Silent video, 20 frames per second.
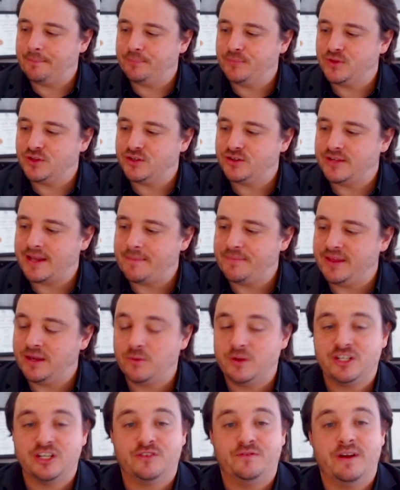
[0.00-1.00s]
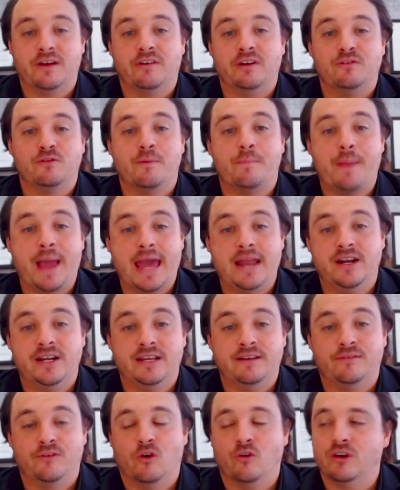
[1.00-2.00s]
something which is very
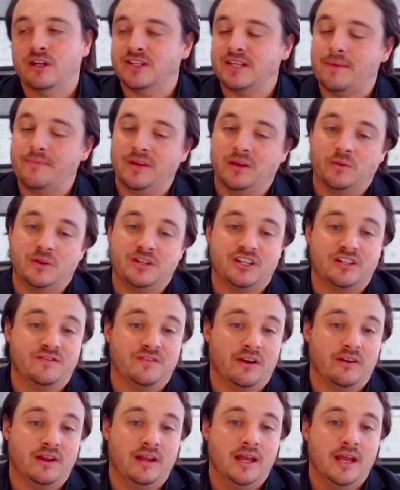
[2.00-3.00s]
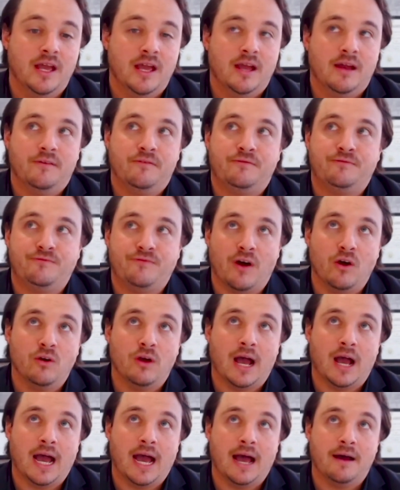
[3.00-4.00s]
repetitive, or it's something which is very
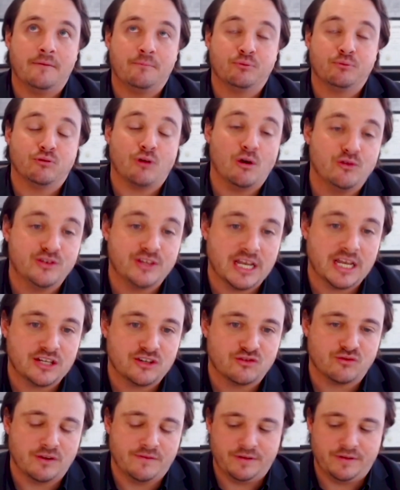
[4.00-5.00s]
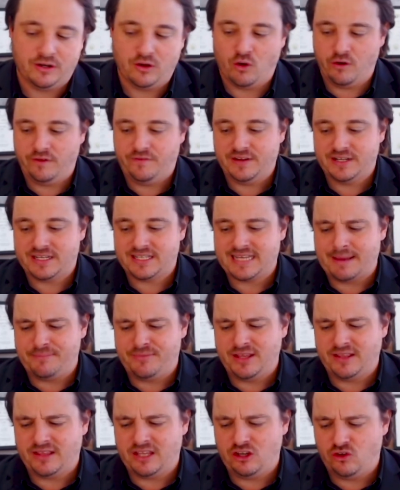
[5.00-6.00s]
process driven, or if it's
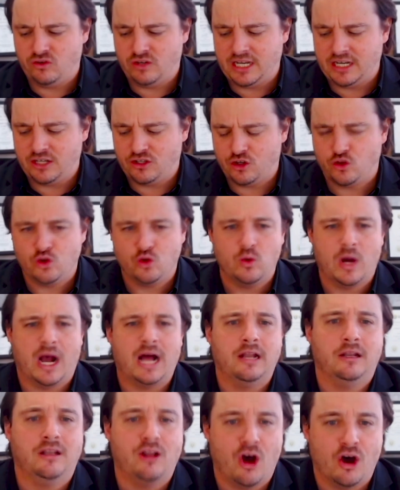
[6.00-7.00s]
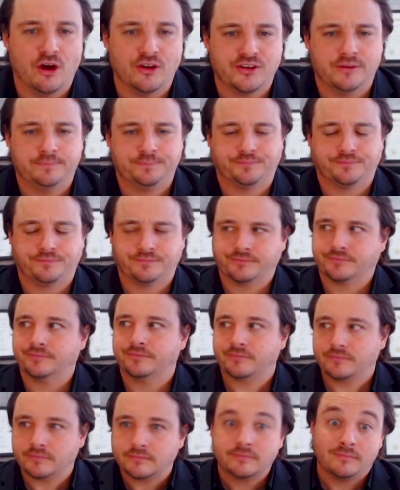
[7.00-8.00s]
something that you need to do a lot,
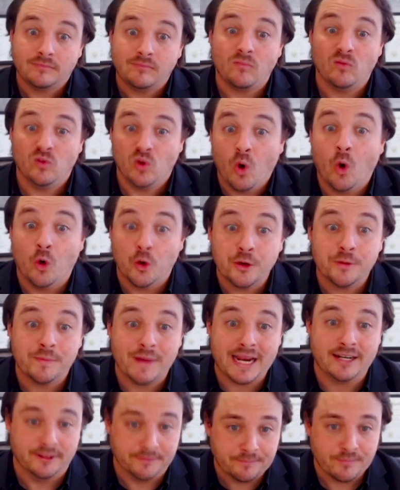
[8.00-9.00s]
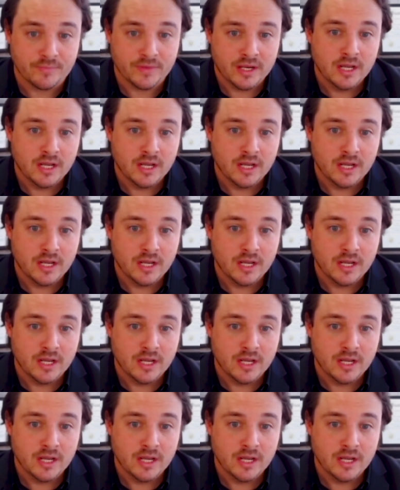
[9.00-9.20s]
automate it.